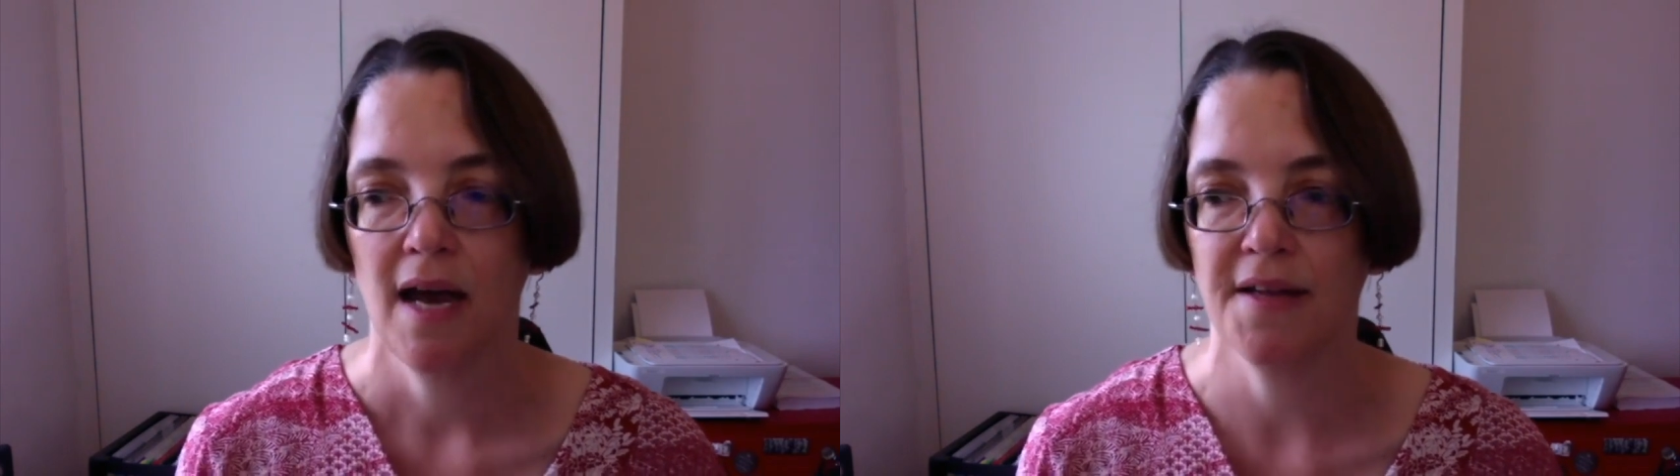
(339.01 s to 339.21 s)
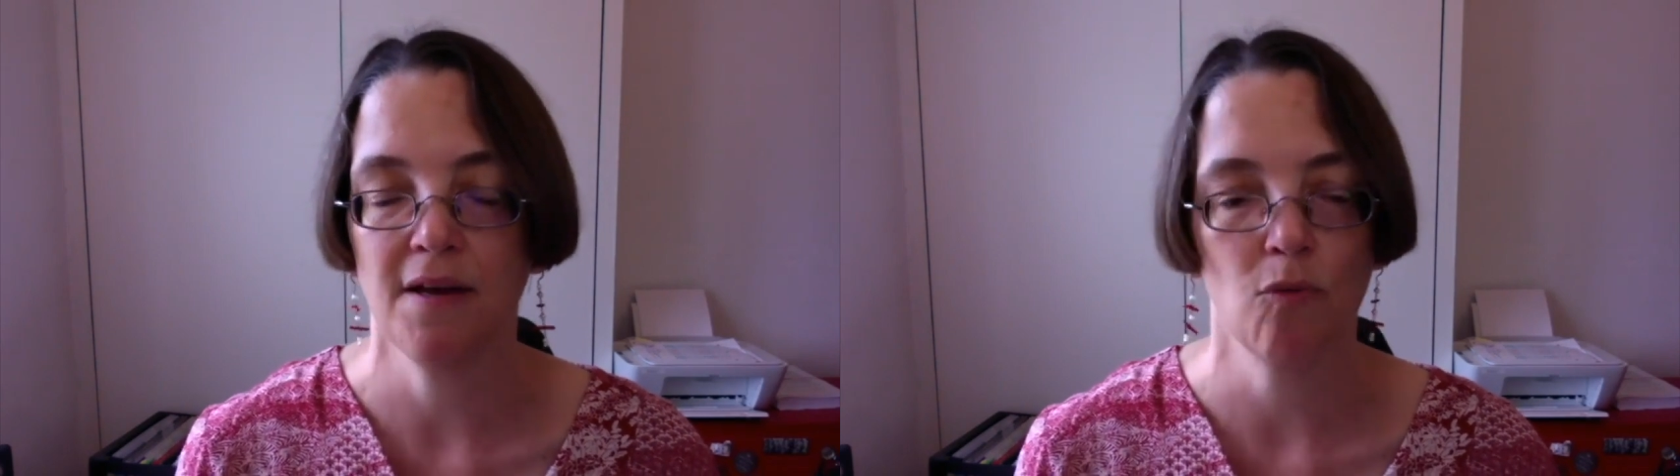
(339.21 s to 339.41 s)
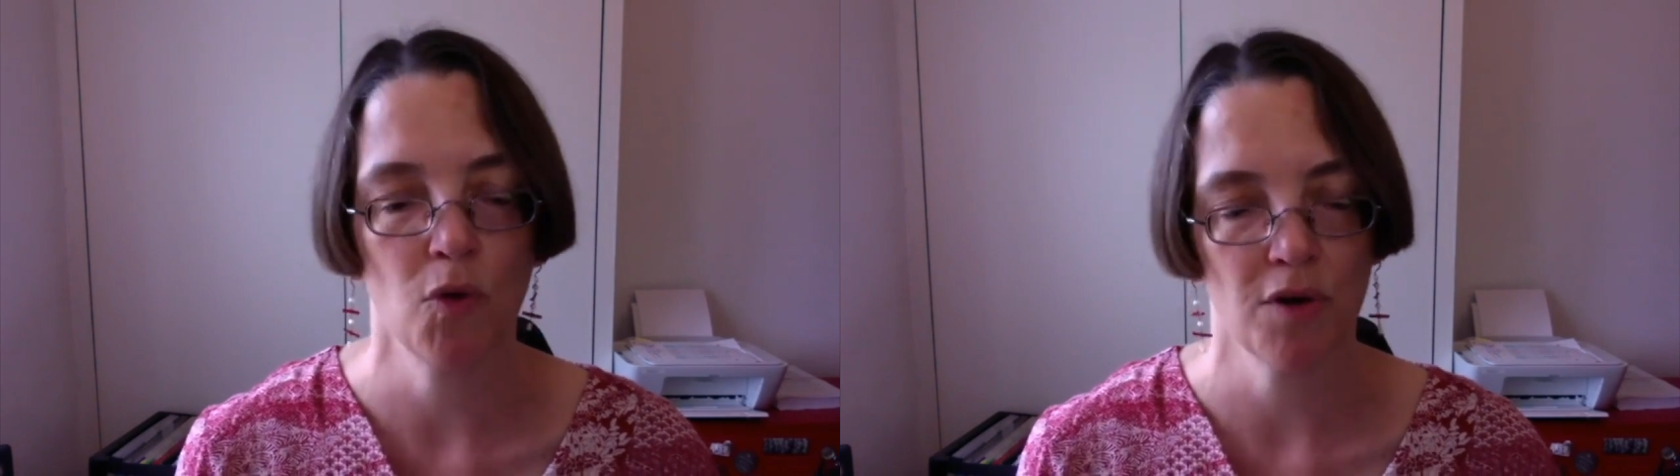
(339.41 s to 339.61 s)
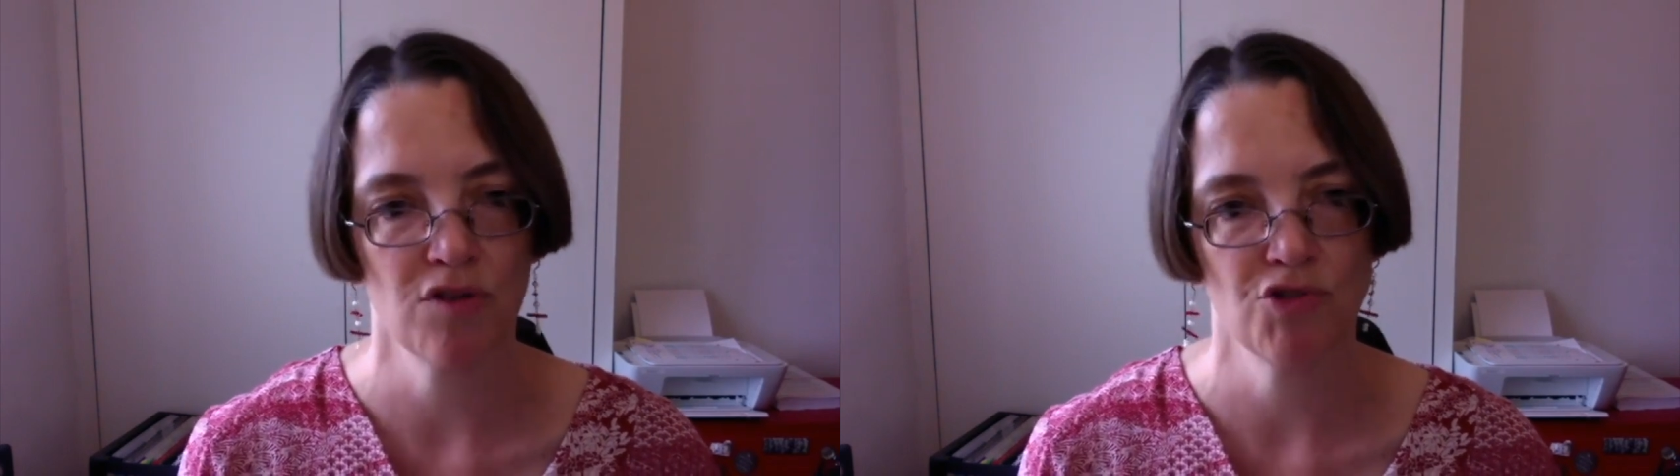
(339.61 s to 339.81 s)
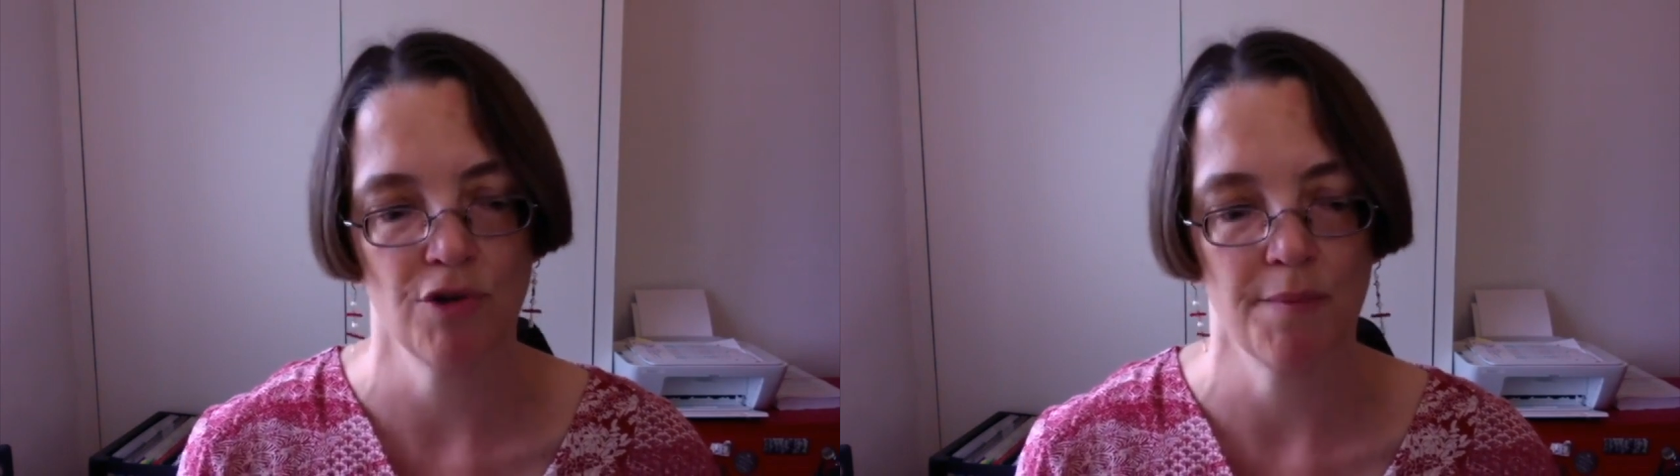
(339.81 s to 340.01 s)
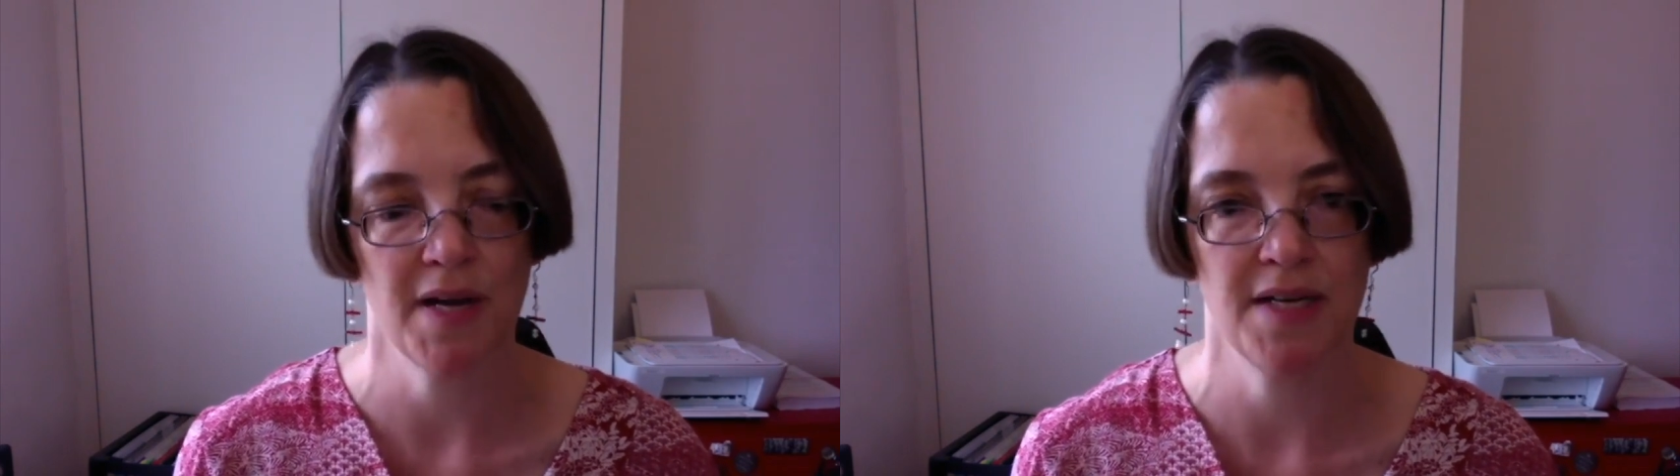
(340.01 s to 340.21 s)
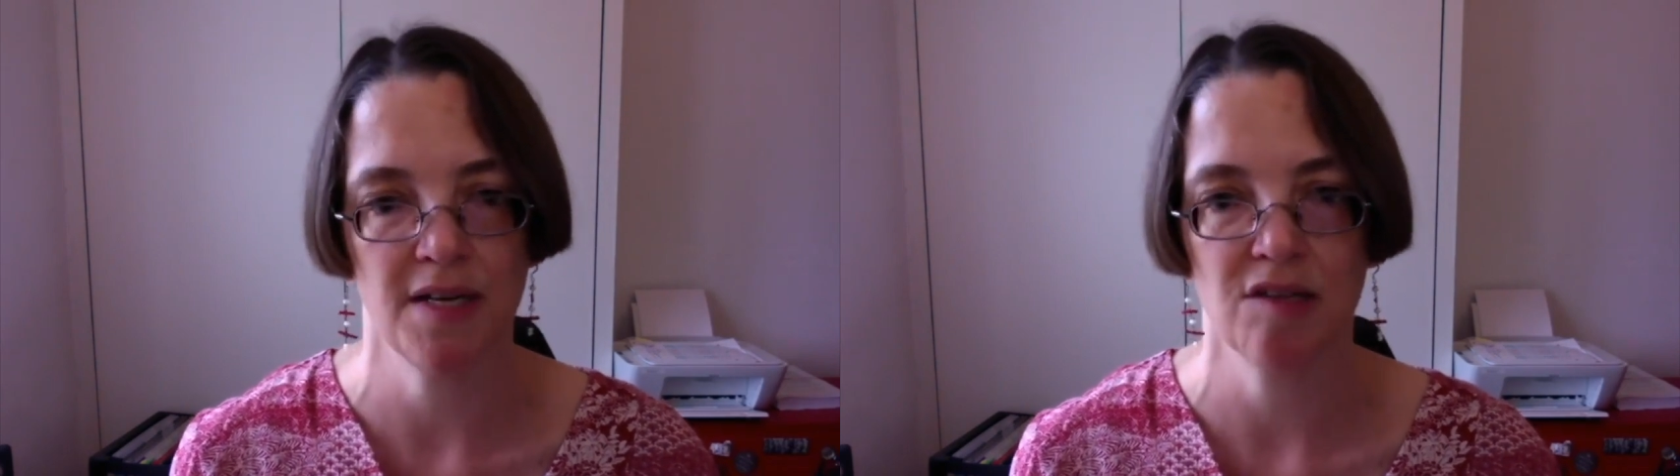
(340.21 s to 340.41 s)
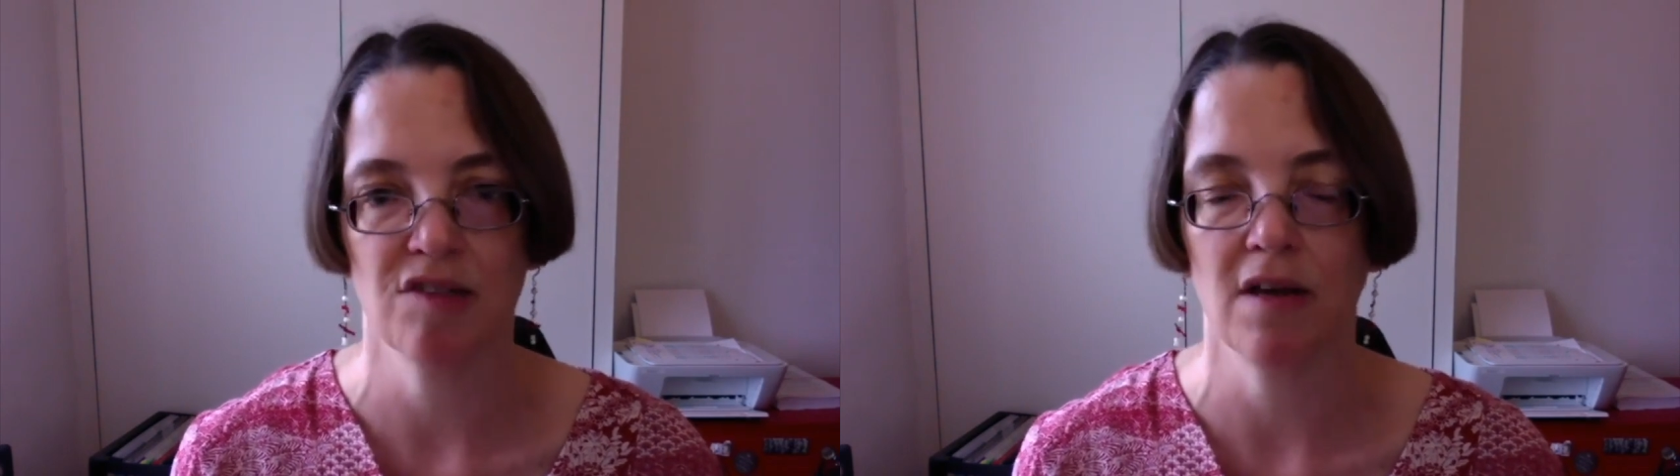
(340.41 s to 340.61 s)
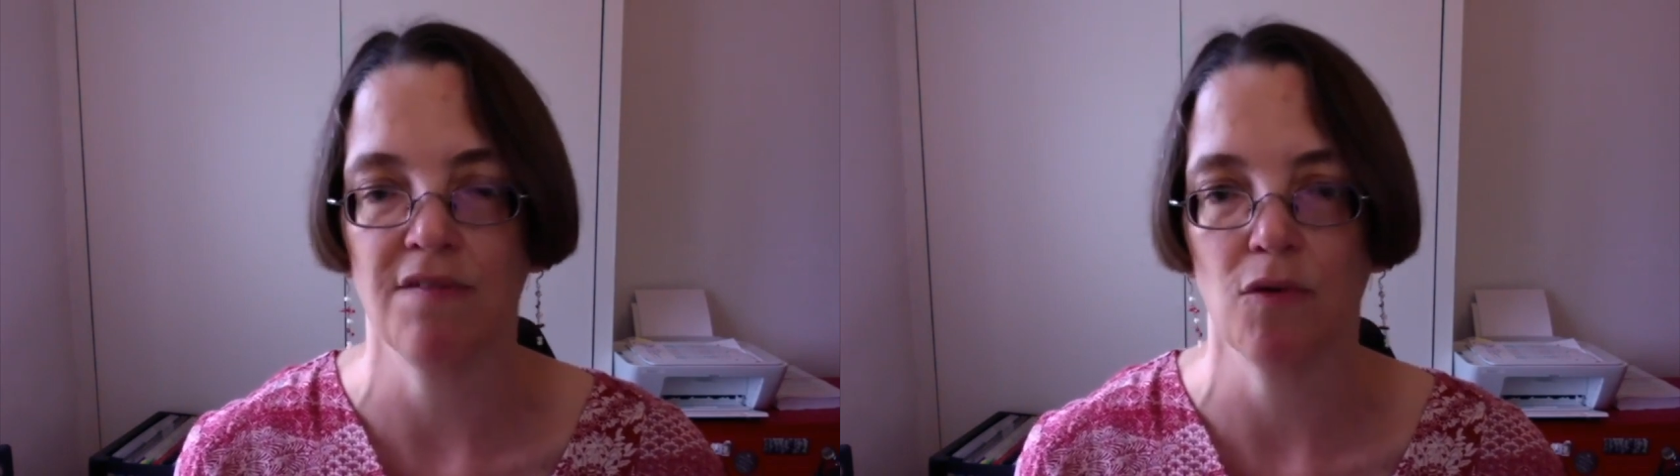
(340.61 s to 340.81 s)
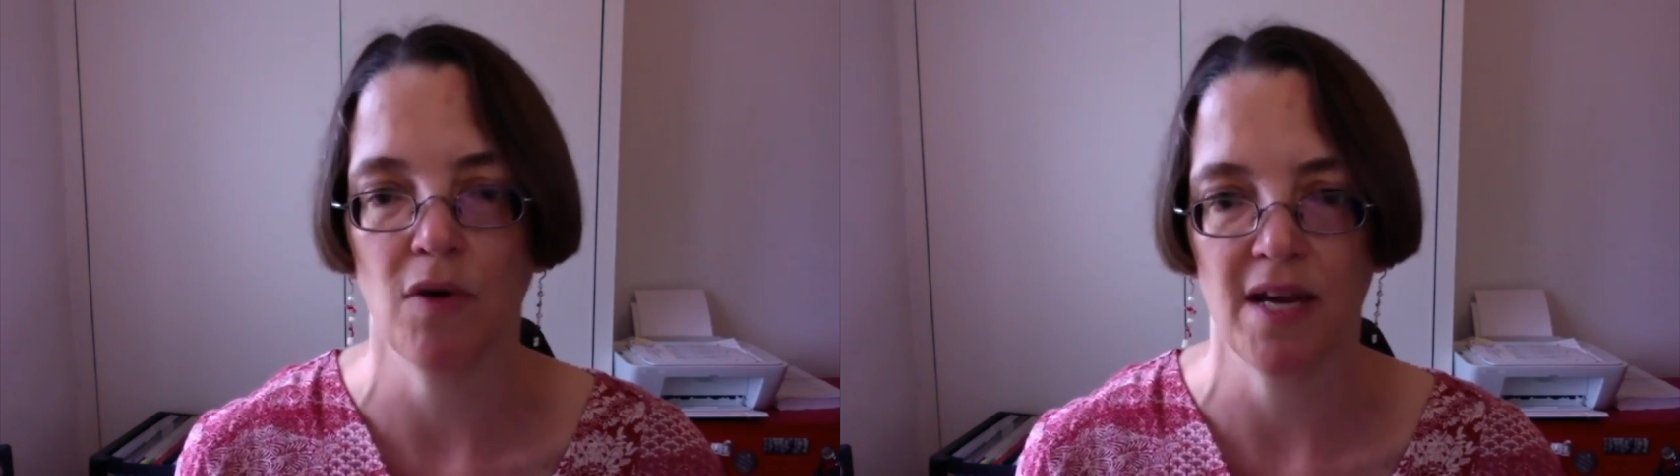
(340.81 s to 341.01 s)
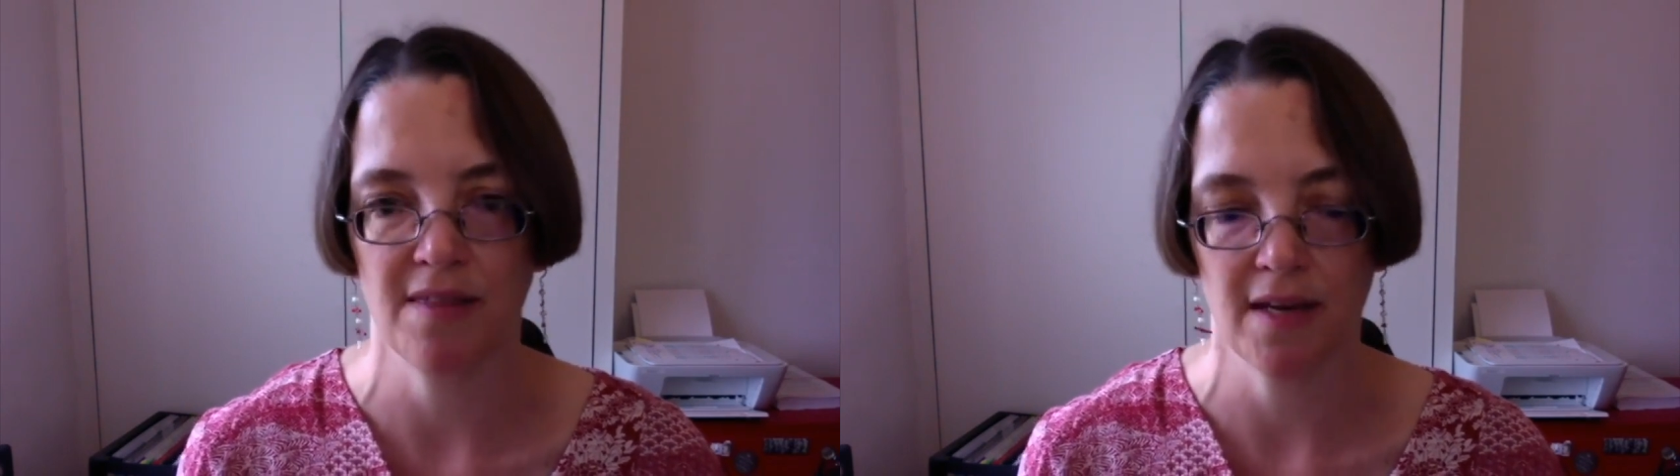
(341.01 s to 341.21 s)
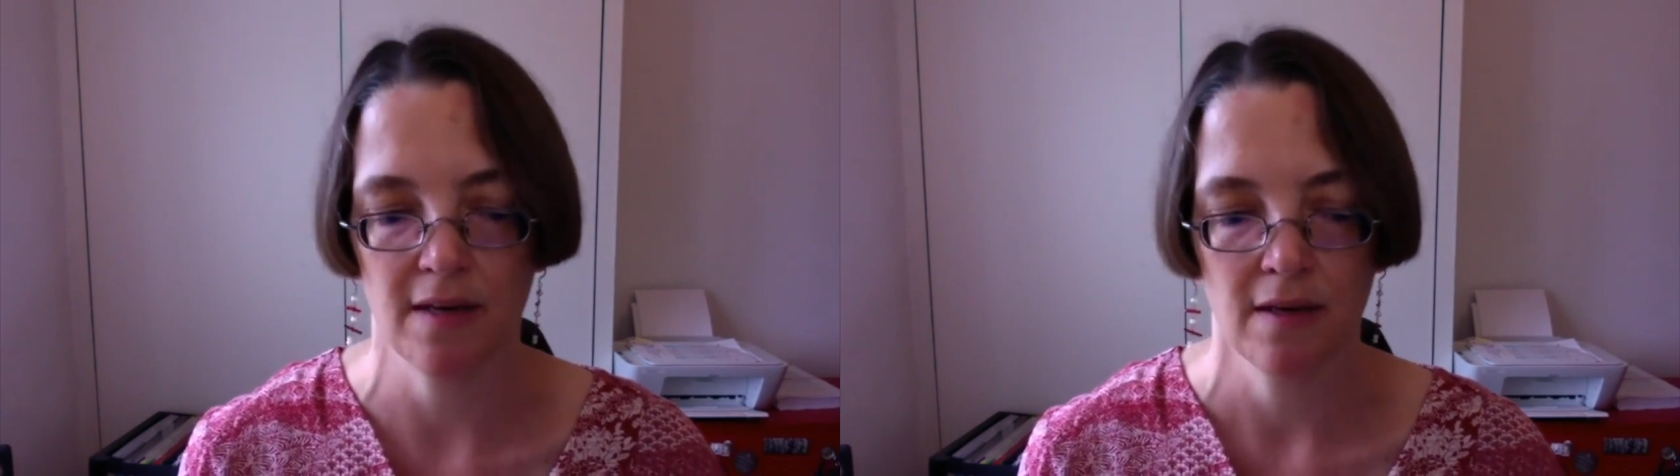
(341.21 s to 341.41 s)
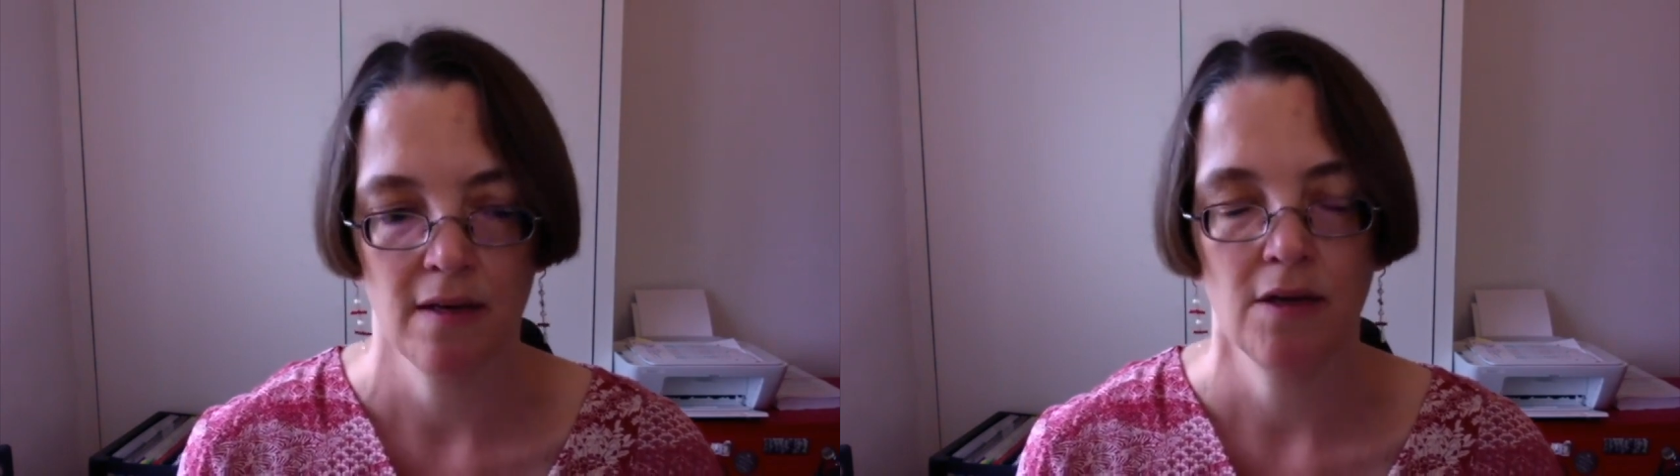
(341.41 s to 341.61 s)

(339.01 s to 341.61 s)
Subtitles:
and that works to remind us of the way that